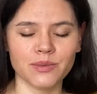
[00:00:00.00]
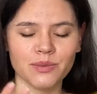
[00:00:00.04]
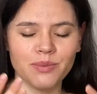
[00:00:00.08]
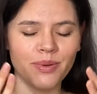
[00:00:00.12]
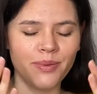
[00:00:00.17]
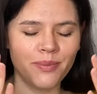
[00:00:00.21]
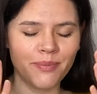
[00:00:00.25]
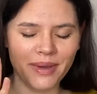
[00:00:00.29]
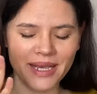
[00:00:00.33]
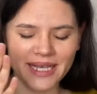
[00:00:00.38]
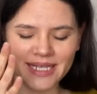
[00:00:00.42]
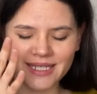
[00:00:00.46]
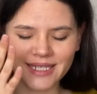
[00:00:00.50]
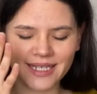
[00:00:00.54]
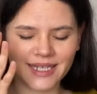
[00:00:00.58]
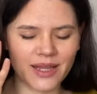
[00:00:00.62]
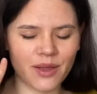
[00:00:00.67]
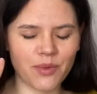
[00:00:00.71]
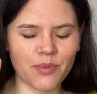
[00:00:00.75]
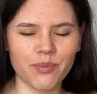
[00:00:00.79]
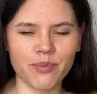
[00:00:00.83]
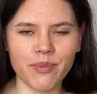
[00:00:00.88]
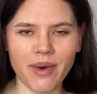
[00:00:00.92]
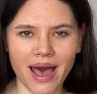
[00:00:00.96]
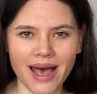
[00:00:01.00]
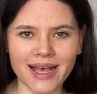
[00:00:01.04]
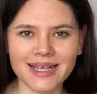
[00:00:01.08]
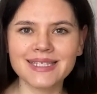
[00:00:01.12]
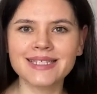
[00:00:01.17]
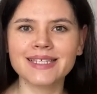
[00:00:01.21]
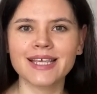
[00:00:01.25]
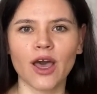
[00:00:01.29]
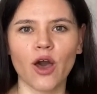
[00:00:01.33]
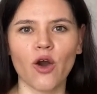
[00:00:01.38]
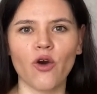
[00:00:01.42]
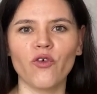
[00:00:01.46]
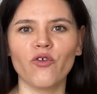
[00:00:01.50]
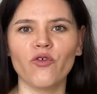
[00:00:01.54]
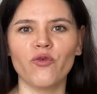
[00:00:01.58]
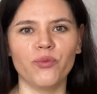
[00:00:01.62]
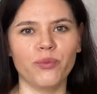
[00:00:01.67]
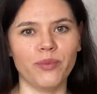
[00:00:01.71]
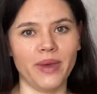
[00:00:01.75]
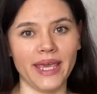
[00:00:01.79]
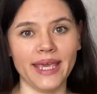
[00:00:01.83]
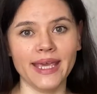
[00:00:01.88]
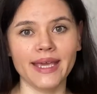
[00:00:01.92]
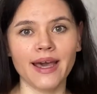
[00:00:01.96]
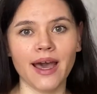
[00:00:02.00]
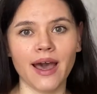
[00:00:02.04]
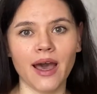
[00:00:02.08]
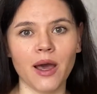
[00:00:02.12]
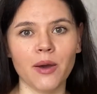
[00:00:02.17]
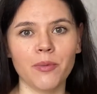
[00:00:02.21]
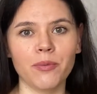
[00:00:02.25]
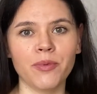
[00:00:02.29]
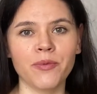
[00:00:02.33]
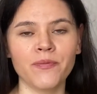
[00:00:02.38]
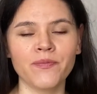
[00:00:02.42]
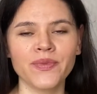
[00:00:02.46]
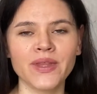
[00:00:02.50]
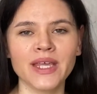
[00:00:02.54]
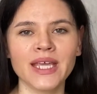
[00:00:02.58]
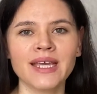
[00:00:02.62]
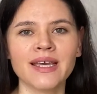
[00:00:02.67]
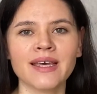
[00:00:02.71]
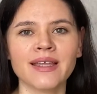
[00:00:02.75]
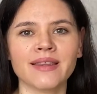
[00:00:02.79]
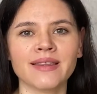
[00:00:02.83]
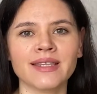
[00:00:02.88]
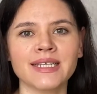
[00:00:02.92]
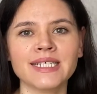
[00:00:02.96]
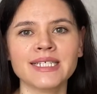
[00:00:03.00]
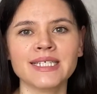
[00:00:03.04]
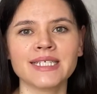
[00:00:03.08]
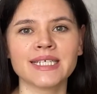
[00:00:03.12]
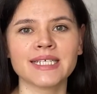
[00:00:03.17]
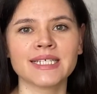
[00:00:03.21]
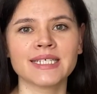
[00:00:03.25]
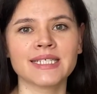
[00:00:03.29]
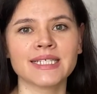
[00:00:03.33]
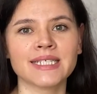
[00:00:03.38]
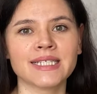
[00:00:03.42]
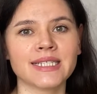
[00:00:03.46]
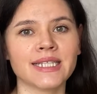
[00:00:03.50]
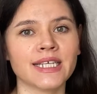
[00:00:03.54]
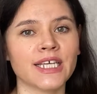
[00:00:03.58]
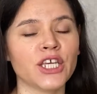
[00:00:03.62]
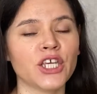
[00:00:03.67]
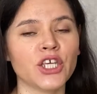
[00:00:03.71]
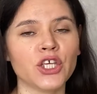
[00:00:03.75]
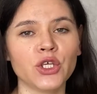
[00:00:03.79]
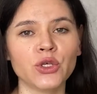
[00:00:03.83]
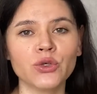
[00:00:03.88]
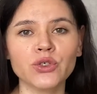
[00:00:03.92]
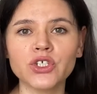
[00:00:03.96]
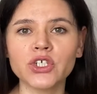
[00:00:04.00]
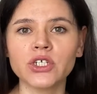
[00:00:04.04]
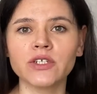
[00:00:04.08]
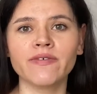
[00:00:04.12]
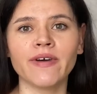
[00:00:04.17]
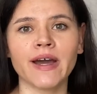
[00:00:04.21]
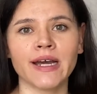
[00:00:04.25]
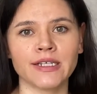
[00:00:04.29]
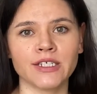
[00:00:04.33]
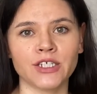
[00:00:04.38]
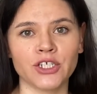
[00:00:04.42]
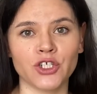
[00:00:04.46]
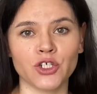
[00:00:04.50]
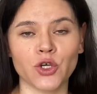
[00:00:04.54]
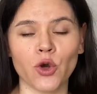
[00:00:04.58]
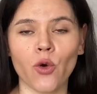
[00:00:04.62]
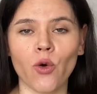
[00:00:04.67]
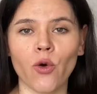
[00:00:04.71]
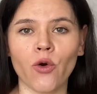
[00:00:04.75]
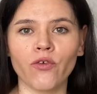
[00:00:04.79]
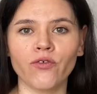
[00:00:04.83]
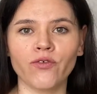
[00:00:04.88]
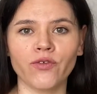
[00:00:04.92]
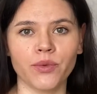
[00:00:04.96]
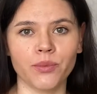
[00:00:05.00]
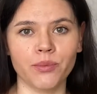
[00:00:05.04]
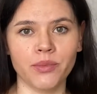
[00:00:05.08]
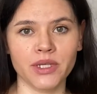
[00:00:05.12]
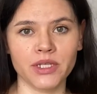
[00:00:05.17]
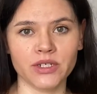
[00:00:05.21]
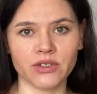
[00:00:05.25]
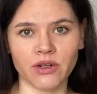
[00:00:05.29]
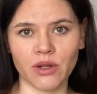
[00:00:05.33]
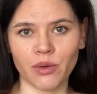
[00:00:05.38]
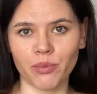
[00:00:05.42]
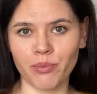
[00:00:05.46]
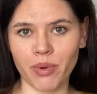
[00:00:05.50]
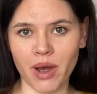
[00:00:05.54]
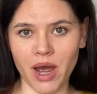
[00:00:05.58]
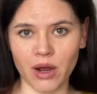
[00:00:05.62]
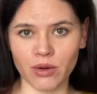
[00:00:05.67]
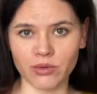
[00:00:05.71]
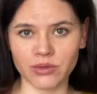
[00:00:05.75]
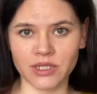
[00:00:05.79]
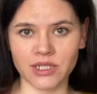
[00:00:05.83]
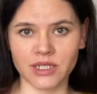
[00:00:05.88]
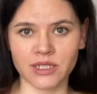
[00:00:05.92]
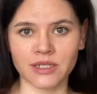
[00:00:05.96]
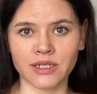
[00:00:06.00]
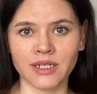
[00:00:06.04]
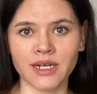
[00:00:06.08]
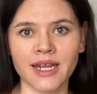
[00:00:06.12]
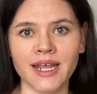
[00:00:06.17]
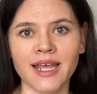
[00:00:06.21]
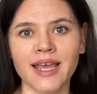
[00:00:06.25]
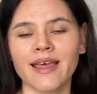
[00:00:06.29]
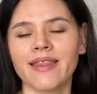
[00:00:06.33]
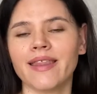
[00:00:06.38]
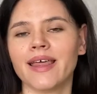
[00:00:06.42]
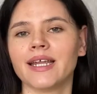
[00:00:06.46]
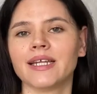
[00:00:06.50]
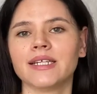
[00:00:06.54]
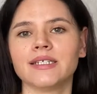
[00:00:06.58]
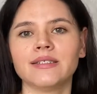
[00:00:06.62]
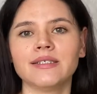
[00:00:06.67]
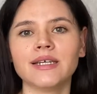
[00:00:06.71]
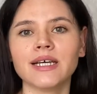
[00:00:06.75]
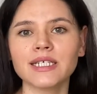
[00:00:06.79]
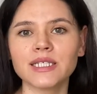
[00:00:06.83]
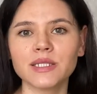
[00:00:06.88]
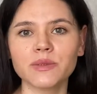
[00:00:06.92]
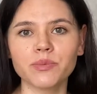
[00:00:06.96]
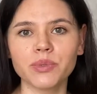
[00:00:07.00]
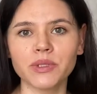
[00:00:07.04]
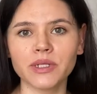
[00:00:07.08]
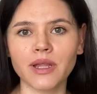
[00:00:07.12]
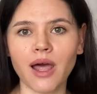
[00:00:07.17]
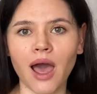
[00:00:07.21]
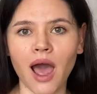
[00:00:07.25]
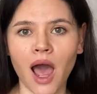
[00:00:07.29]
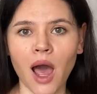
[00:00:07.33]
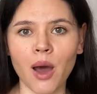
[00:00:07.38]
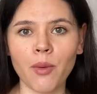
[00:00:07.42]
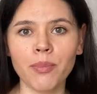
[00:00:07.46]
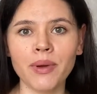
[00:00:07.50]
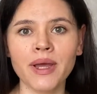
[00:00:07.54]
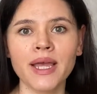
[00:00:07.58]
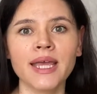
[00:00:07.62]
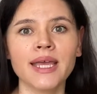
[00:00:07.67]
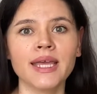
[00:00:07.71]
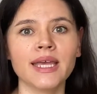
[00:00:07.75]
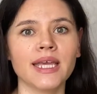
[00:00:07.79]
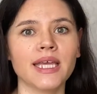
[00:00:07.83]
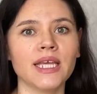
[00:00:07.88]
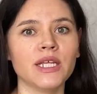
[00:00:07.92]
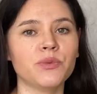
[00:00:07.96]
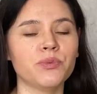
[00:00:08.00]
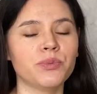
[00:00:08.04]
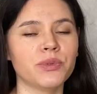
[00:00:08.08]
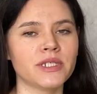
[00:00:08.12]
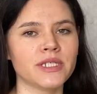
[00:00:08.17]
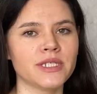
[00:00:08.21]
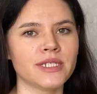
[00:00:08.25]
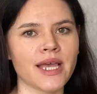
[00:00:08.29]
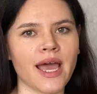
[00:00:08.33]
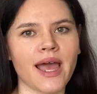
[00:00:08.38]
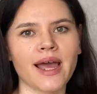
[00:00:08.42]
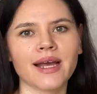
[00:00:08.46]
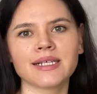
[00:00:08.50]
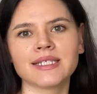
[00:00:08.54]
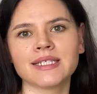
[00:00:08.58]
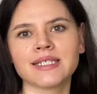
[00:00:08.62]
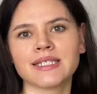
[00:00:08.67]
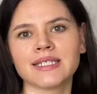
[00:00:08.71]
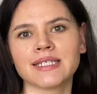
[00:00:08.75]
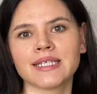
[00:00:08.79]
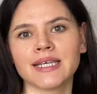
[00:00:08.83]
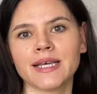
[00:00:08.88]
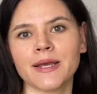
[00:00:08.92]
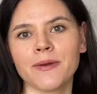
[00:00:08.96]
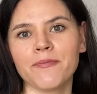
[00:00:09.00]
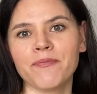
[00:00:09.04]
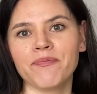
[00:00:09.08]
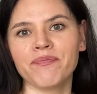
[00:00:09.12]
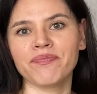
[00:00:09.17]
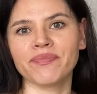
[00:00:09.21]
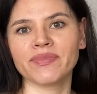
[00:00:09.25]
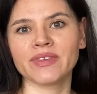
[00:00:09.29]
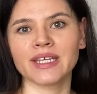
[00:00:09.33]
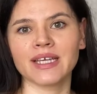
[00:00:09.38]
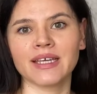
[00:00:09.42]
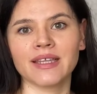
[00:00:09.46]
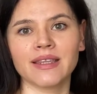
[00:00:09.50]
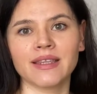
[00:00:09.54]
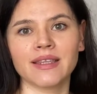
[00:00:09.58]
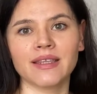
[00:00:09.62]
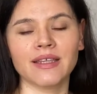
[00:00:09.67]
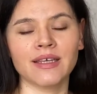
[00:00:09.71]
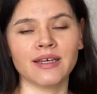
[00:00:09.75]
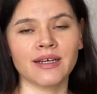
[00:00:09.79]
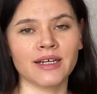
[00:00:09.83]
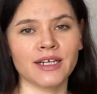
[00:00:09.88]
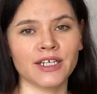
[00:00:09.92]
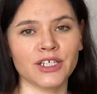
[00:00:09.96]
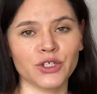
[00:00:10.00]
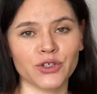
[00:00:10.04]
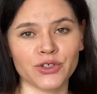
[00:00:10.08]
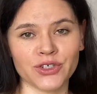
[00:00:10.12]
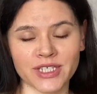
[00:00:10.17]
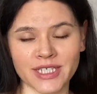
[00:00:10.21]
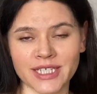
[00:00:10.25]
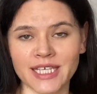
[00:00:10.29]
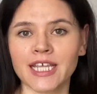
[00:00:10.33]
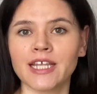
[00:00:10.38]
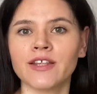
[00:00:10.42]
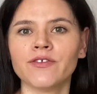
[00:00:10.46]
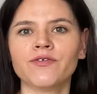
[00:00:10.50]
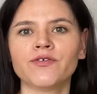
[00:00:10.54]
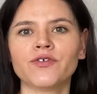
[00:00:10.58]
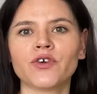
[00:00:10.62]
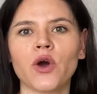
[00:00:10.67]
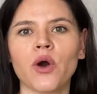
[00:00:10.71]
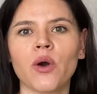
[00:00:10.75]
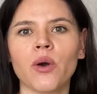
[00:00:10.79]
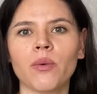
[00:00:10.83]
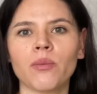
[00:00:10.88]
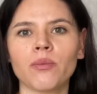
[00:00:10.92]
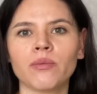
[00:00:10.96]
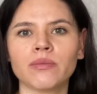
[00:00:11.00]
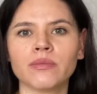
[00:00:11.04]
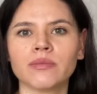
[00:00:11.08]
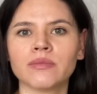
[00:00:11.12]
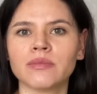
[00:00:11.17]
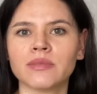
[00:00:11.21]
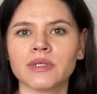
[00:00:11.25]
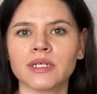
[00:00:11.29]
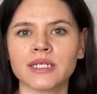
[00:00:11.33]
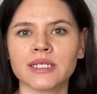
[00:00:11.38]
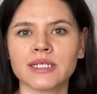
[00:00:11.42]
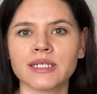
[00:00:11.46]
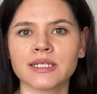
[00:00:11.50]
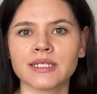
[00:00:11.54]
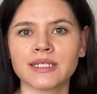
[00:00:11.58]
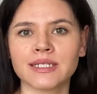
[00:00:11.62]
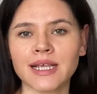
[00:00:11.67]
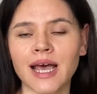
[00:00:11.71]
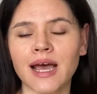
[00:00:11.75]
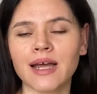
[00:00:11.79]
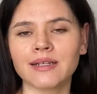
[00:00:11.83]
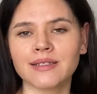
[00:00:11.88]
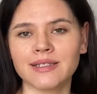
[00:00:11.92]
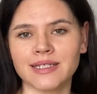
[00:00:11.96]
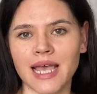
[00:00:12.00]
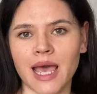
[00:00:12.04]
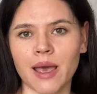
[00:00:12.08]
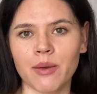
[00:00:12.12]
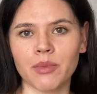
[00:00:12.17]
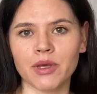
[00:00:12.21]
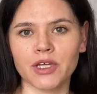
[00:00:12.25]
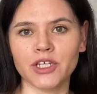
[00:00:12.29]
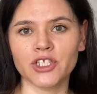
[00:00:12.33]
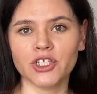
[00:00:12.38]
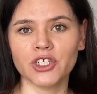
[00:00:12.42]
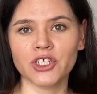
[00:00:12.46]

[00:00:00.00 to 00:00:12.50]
basically mask of makeup. This is the huge advantage of mineral powder that it doesn't build up, it protects uh, your skin from sun damage